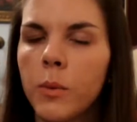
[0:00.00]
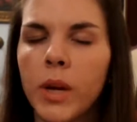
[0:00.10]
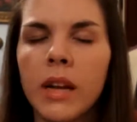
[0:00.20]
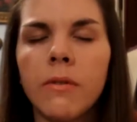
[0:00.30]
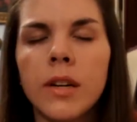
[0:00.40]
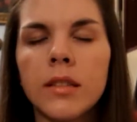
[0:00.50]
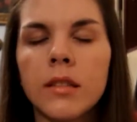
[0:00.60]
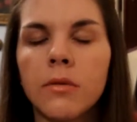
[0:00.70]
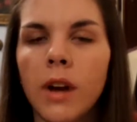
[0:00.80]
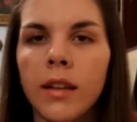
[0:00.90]
When I
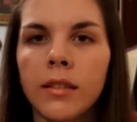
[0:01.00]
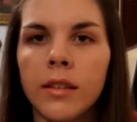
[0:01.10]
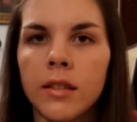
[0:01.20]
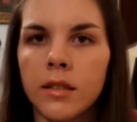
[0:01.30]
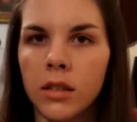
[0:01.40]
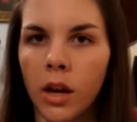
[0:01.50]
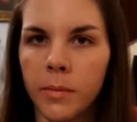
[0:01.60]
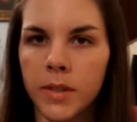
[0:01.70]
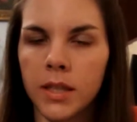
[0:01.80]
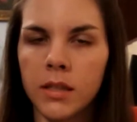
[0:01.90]
first read the
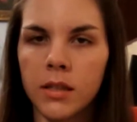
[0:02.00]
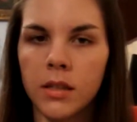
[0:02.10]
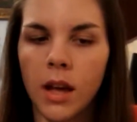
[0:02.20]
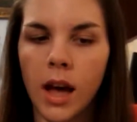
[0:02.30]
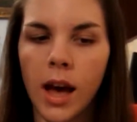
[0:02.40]
synopsis,